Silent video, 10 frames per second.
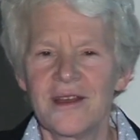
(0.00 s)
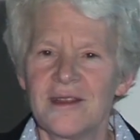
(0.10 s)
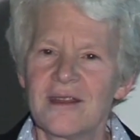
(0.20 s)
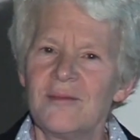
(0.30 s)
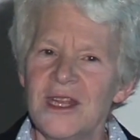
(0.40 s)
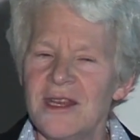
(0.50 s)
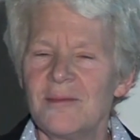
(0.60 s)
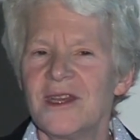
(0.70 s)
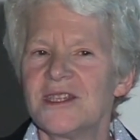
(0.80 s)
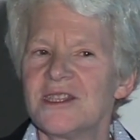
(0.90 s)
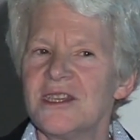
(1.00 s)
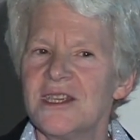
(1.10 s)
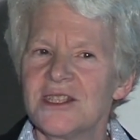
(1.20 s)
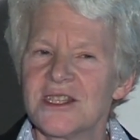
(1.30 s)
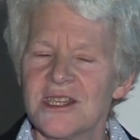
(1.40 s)
I think, a meaning-based
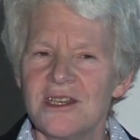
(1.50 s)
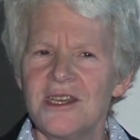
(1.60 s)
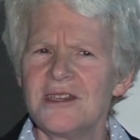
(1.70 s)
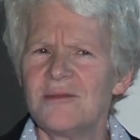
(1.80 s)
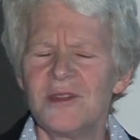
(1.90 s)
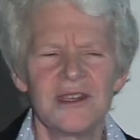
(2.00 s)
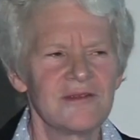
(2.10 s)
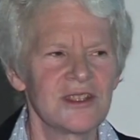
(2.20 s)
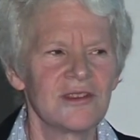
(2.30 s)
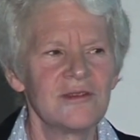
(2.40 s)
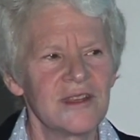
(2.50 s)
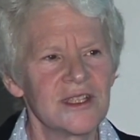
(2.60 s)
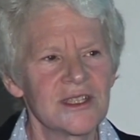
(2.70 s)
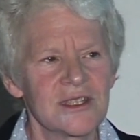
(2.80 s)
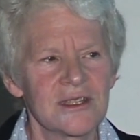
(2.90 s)
needs is the need to be of
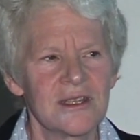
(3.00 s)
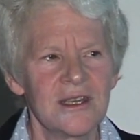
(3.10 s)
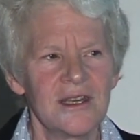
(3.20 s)
service.